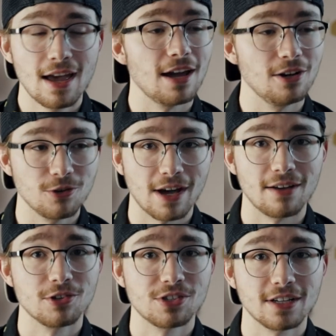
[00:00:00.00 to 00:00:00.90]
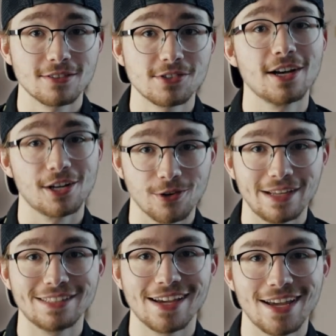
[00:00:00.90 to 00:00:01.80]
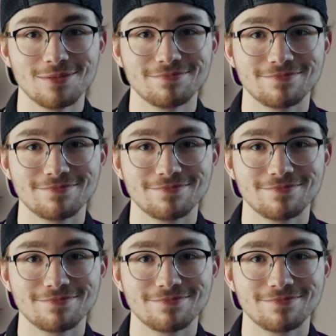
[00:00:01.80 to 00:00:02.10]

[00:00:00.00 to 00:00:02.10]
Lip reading: and you have yourselves a great day.